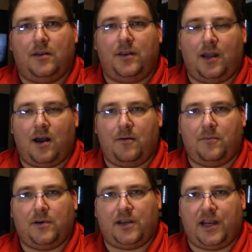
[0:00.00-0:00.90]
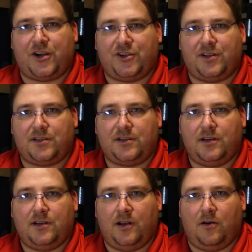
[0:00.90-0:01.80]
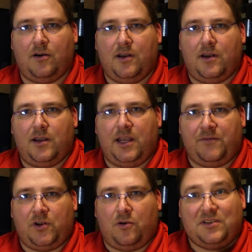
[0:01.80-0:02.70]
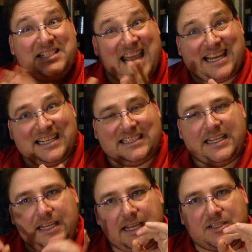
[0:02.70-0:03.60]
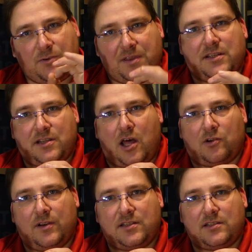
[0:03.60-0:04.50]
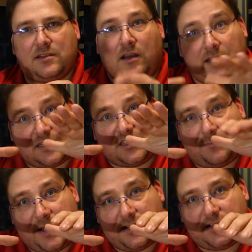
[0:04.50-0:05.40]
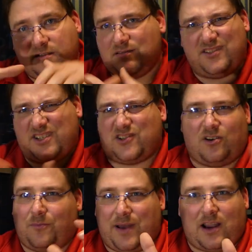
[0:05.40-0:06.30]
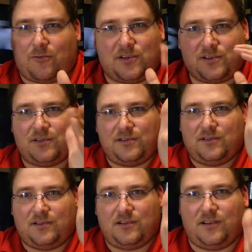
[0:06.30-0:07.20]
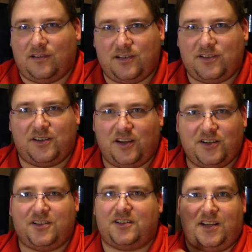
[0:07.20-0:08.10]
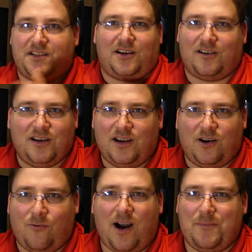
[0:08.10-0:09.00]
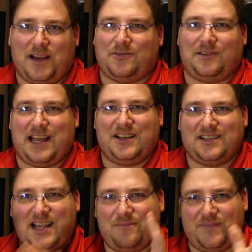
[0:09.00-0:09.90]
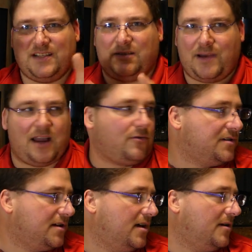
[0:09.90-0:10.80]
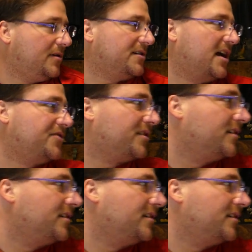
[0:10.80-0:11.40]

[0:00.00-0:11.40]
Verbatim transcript: the um, connections. You know, even though technically it's within tolerance, unless it's bent, just turn them backwards. You know, it's, it's just easier why mess with that? Just have them facing backwards. Because as you